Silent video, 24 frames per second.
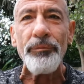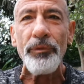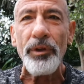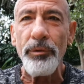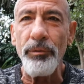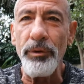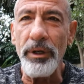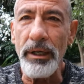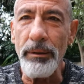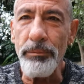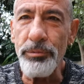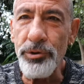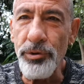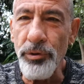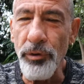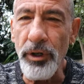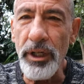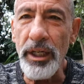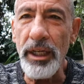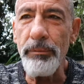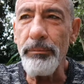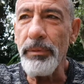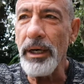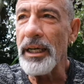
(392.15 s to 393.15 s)
when I'm
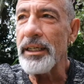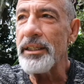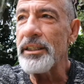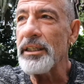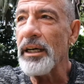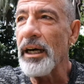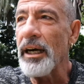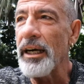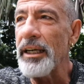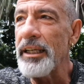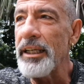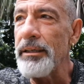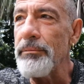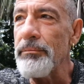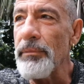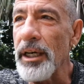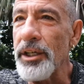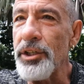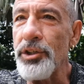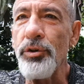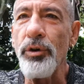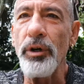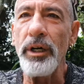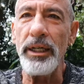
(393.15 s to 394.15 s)
talking about tidying my
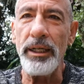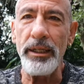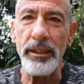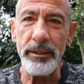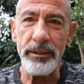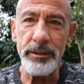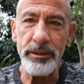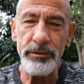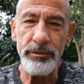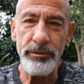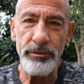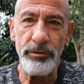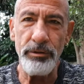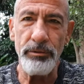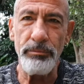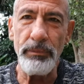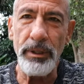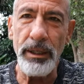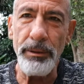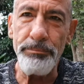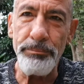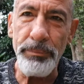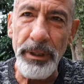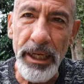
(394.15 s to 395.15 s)
toilet or
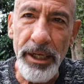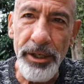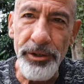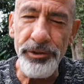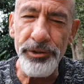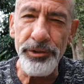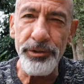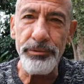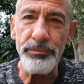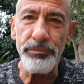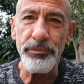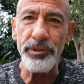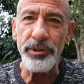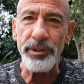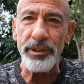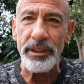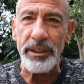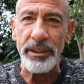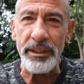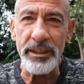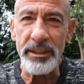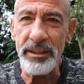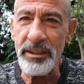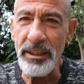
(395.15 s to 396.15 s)
my bedroom or
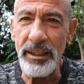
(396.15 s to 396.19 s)
this.